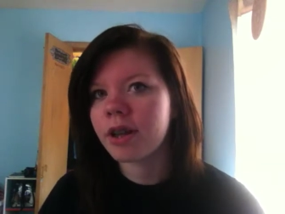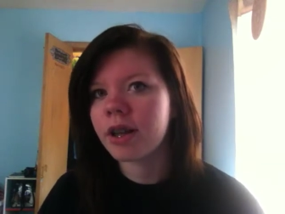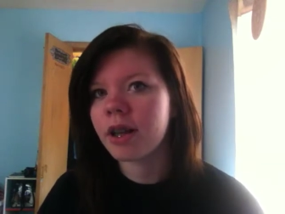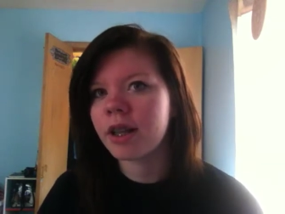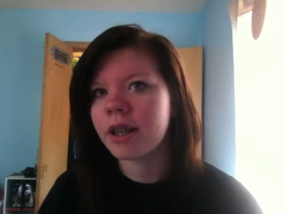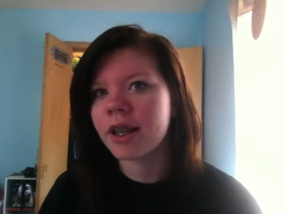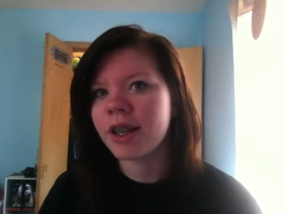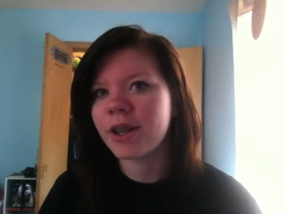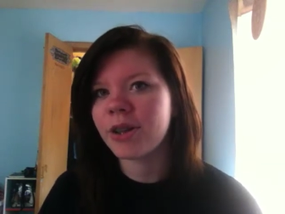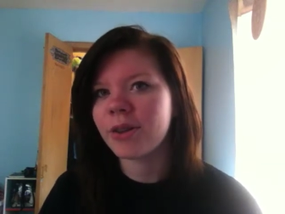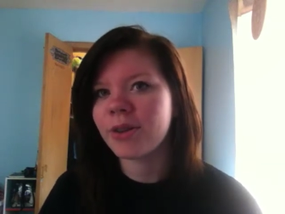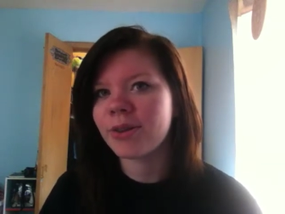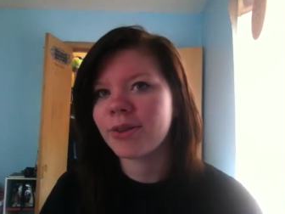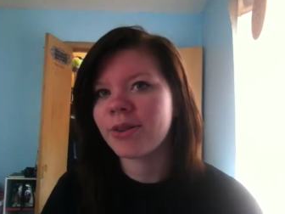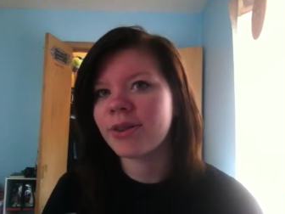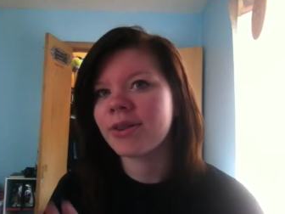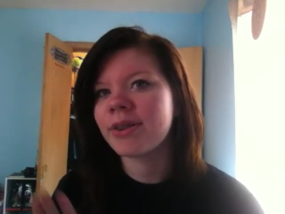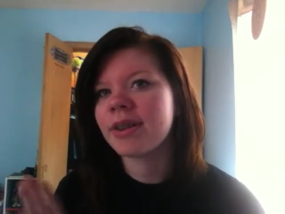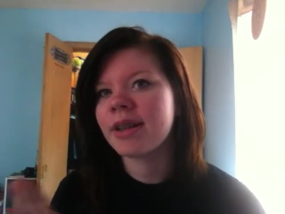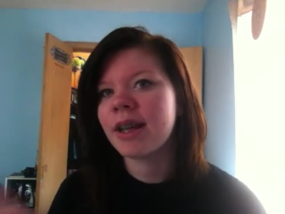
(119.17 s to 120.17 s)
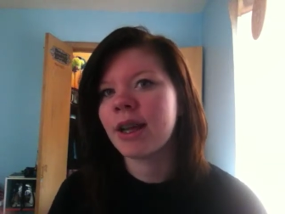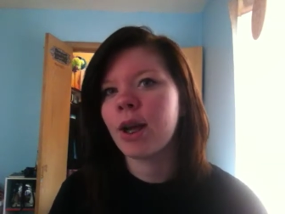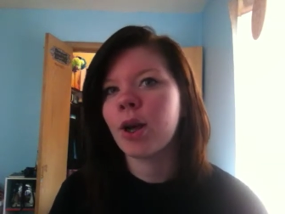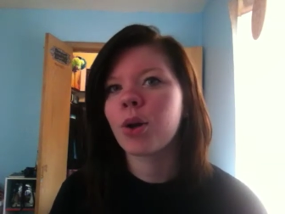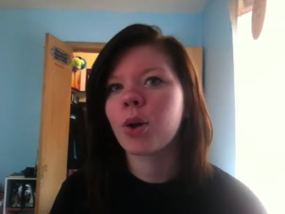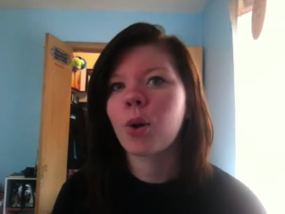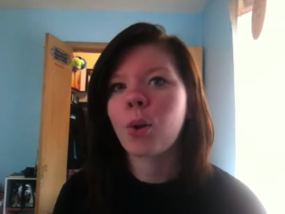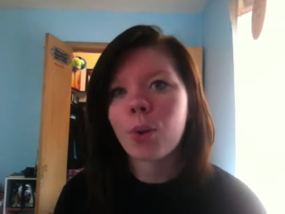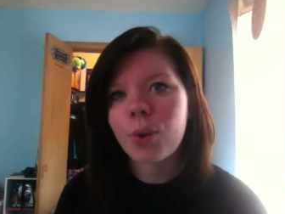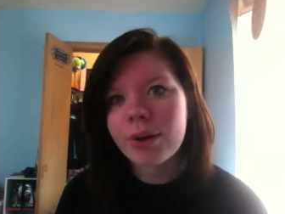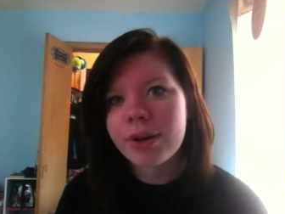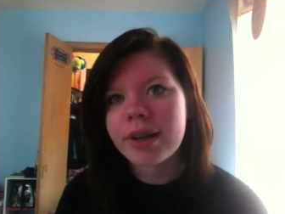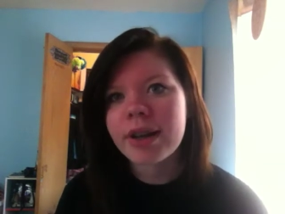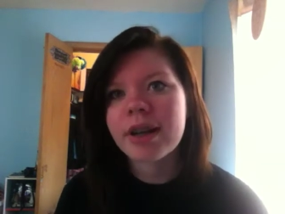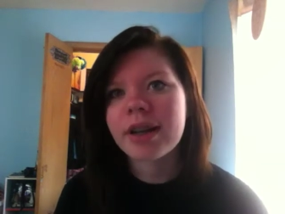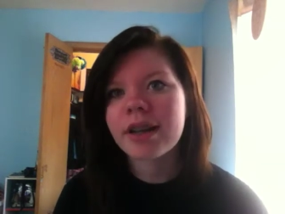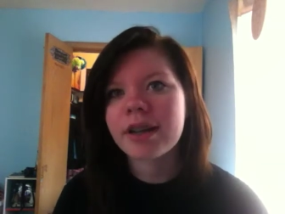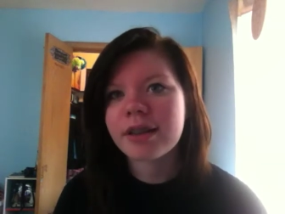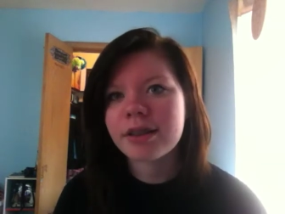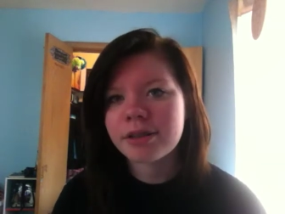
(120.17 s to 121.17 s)
a little
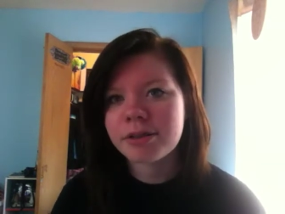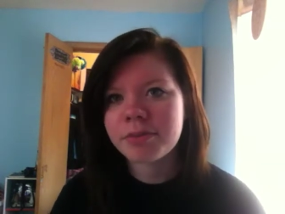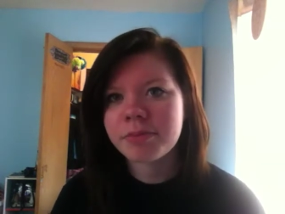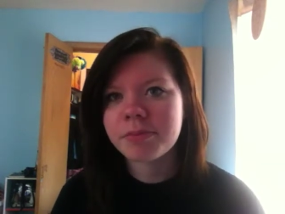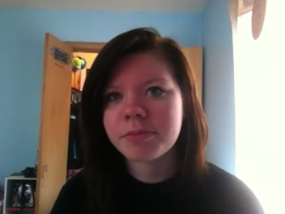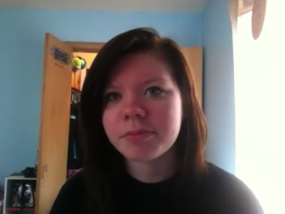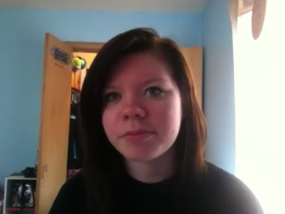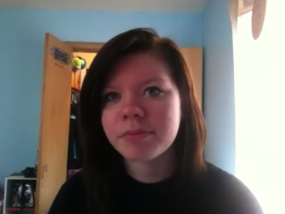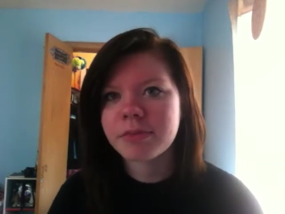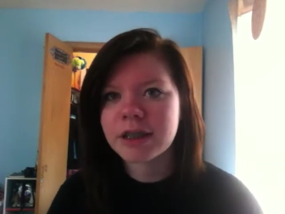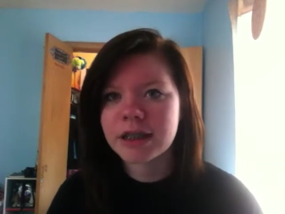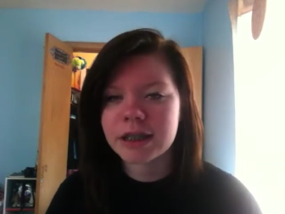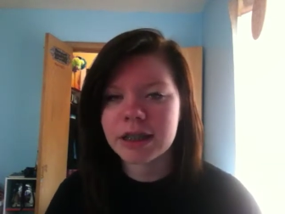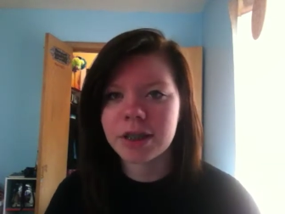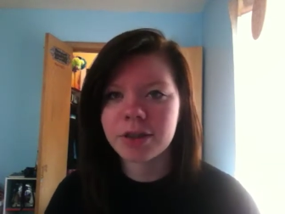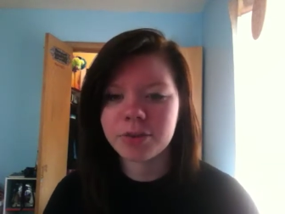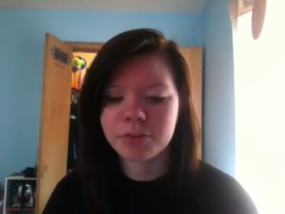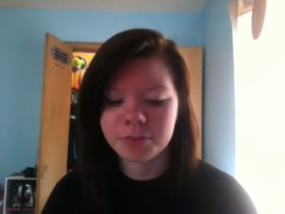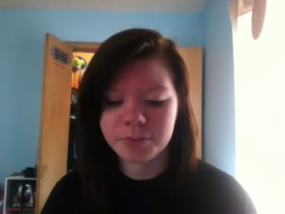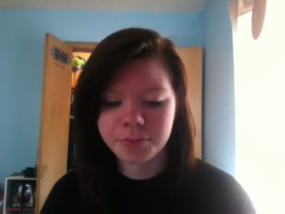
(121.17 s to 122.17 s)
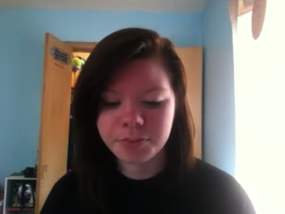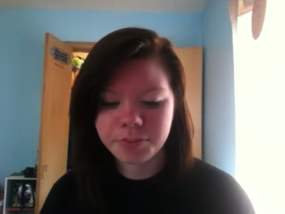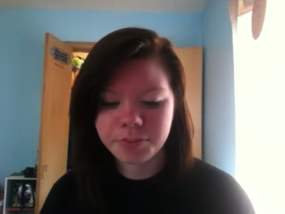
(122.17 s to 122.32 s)
courting. So,